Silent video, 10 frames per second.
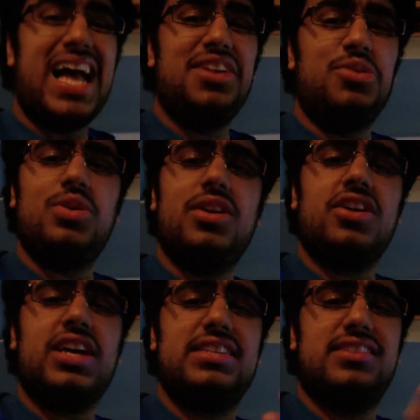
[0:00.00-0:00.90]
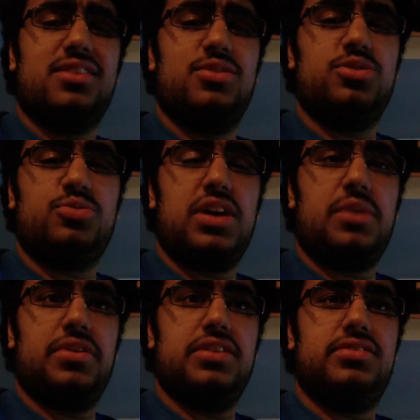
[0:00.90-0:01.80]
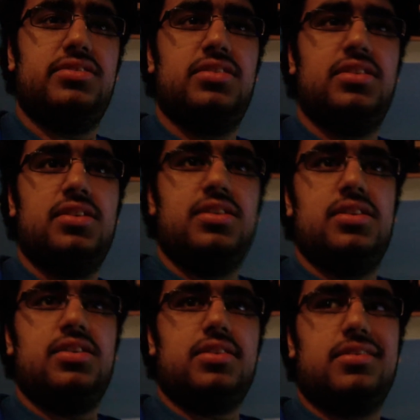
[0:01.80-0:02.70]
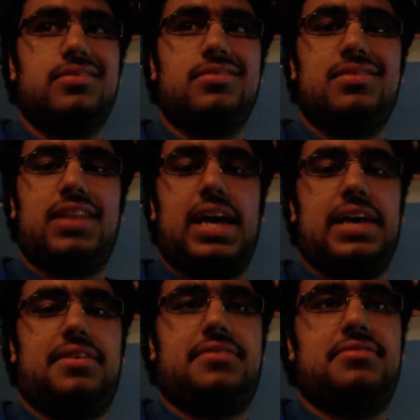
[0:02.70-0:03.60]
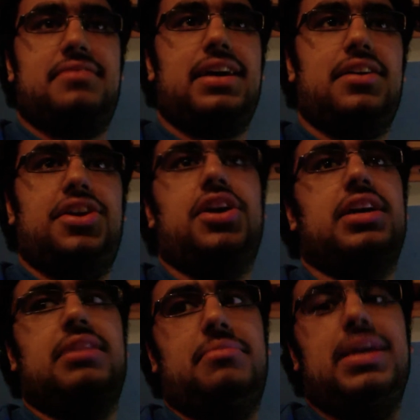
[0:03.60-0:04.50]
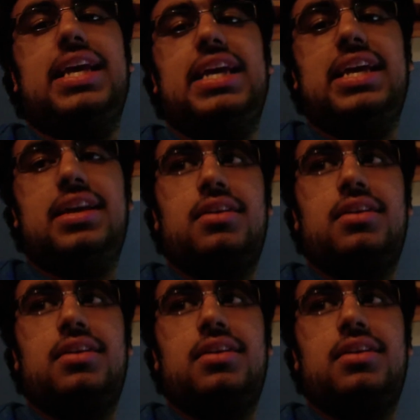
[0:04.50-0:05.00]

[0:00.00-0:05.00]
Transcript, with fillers: I know a lot of kids that know swear words, like that are younger than me.